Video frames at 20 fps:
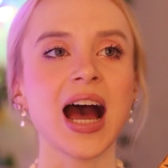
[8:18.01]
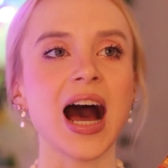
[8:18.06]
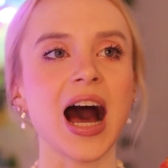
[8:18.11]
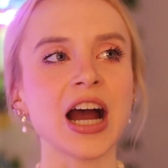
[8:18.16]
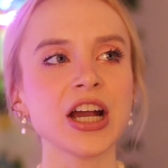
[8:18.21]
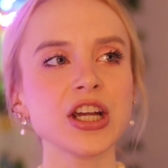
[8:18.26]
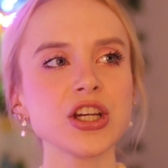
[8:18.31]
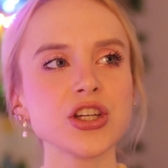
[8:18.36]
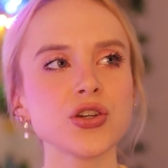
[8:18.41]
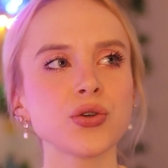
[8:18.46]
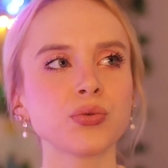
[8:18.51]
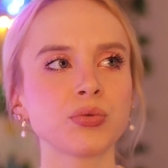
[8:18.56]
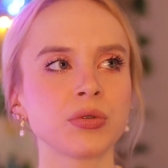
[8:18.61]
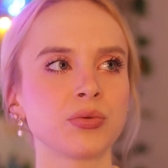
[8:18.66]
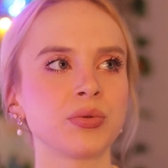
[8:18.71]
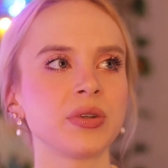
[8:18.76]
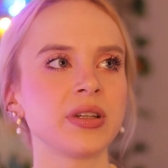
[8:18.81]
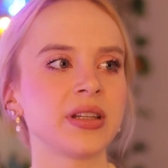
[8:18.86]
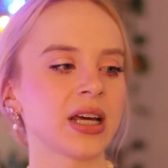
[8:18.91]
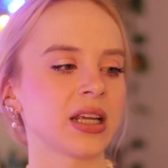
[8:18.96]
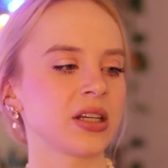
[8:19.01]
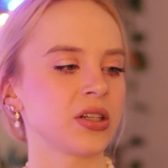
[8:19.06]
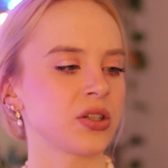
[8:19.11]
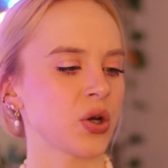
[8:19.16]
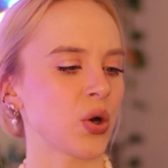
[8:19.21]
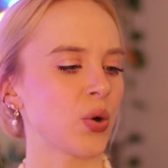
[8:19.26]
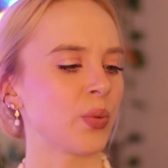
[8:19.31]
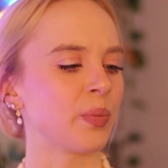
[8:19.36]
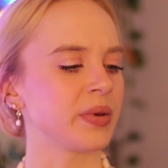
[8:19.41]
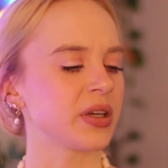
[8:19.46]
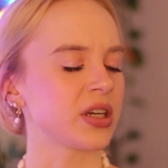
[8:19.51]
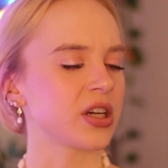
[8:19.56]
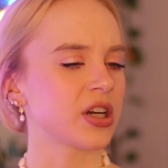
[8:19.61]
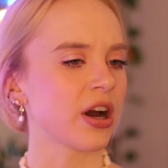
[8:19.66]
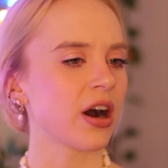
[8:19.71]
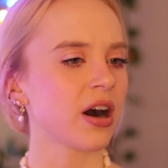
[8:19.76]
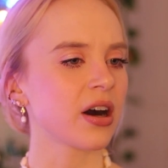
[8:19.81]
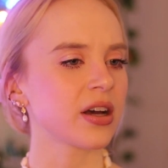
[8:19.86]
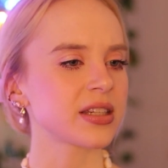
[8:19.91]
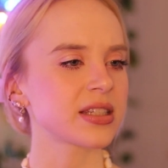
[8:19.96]
I should reread that though,
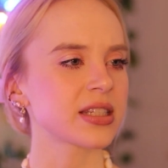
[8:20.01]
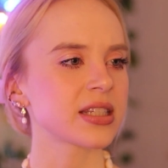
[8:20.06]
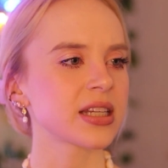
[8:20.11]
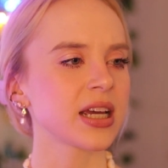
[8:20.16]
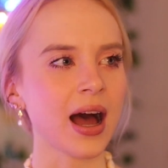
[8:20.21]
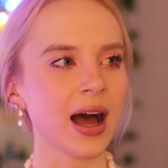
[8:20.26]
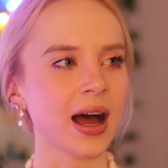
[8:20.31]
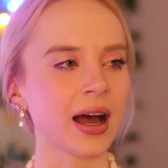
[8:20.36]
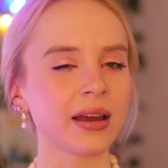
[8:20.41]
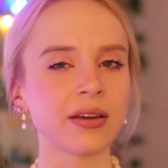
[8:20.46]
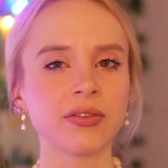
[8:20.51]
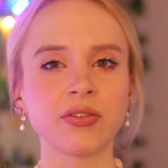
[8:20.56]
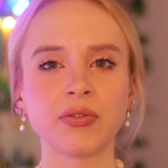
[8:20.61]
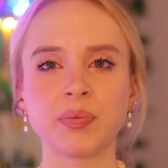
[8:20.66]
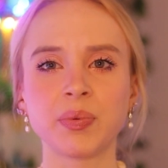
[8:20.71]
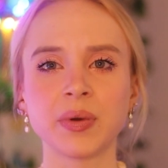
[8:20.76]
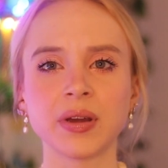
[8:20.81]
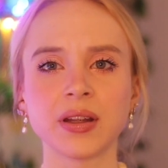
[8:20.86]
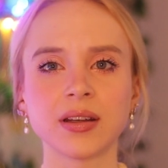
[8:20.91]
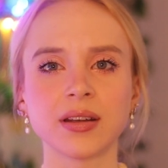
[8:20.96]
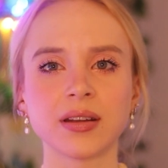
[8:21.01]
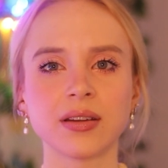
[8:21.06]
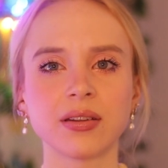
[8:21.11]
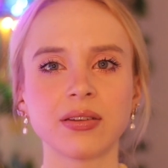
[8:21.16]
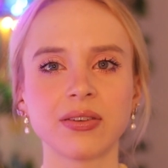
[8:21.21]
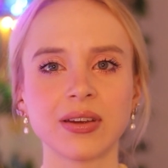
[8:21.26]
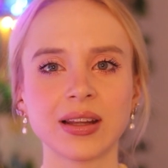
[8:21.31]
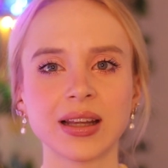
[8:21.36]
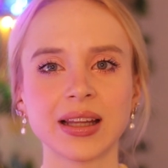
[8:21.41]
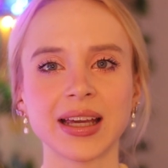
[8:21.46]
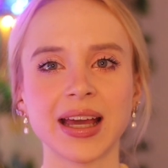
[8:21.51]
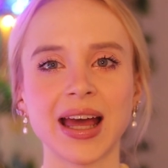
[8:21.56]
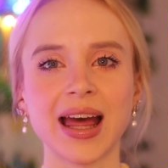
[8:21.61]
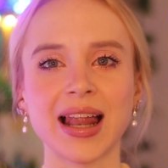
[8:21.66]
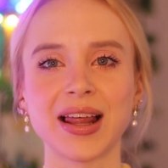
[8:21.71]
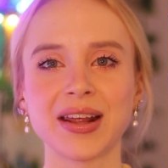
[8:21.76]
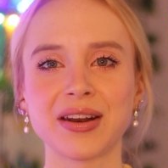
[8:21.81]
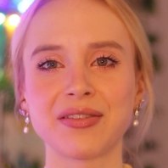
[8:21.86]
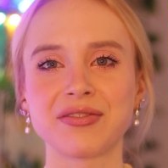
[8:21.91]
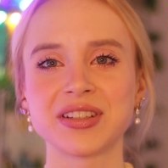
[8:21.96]
because I've been feeling a
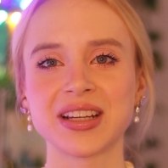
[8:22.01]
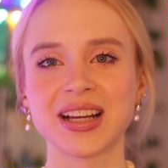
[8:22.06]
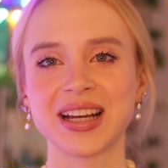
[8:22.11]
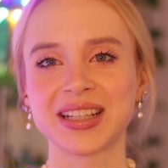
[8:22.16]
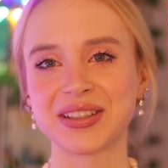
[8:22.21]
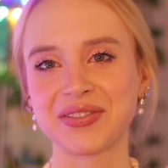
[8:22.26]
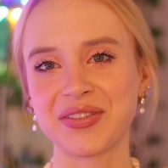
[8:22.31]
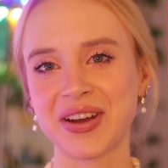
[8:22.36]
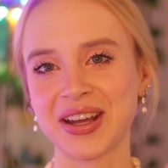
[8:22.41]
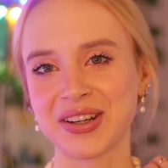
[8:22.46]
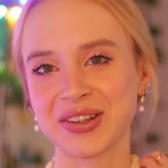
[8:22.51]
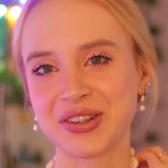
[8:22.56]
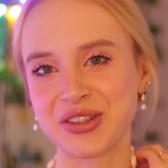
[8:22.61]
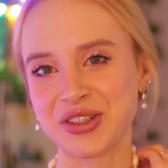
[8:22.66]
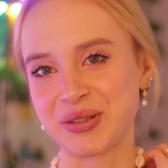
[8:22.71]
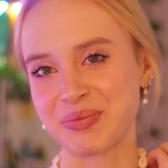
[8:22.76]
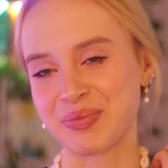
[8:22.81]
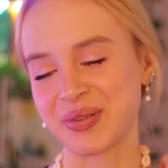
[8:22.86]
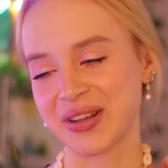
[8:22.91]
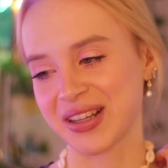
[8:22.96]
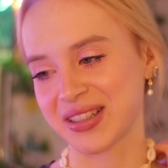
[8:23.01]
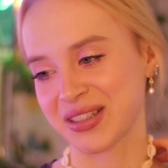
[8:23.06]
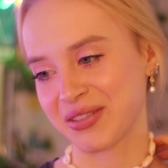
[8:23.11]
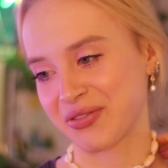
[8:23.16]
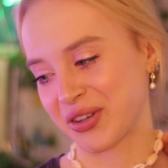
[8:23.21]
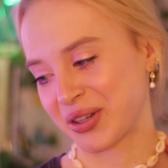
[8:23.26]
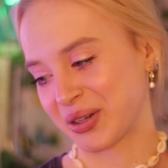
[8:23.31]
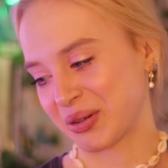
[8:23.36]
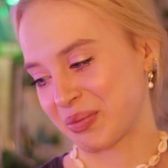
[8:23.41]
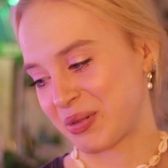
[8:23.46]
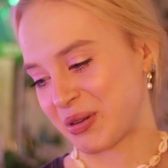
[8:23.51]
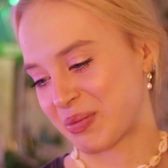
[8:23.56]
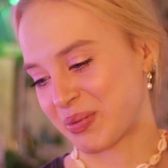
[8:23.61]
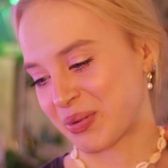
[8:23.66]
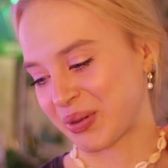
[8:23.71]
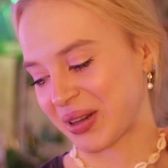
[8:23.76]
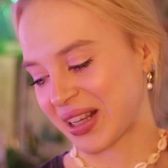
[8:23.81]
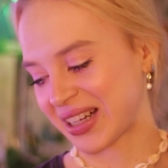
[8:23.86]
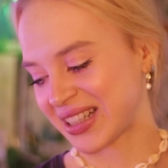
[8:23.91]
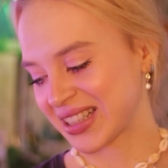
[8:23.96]
lot of negative energy because of other
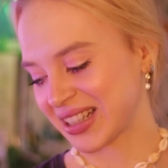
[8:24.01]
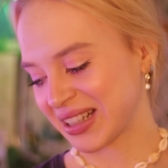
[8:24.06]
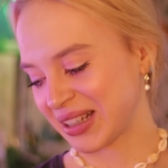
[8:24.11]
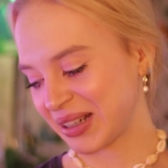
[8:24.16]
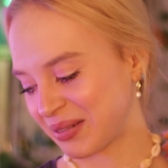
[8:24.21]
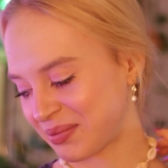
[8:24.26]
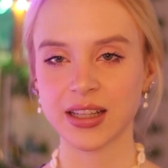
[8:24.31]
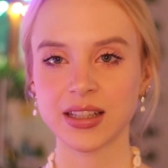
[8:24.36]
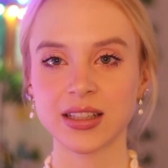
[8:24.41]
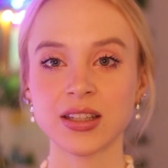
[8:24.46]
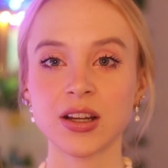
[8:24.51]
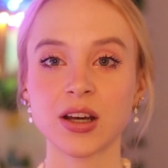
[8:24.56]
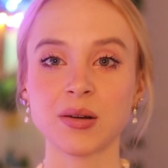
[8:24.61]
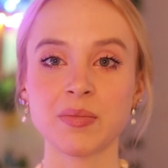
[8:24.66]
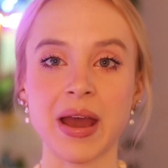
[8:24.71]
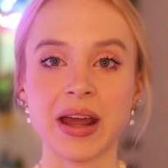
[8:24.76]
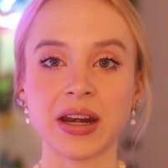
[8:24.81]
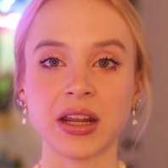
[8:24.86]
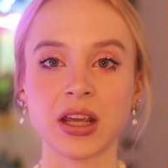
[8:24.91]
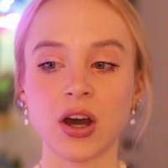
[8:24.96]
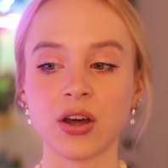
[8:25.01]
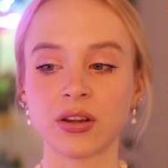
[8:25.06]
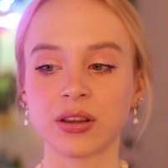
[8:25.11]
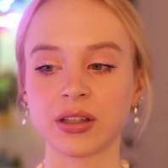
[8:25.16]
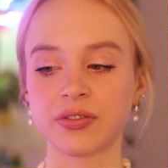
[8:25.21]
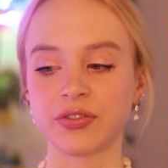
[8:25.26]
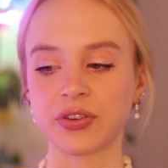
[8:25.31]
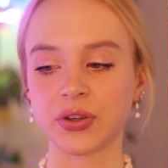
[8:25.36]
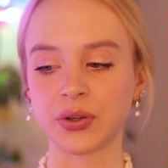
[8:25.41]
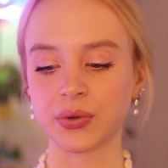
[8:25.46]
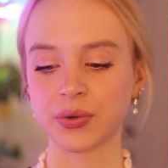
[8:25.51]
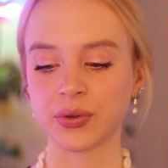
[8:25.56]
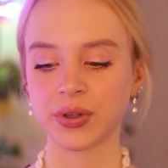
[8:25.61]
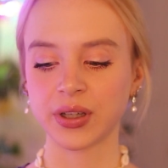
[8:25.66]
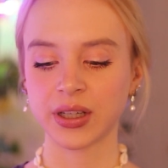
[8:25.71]
people lately. Not many, only few.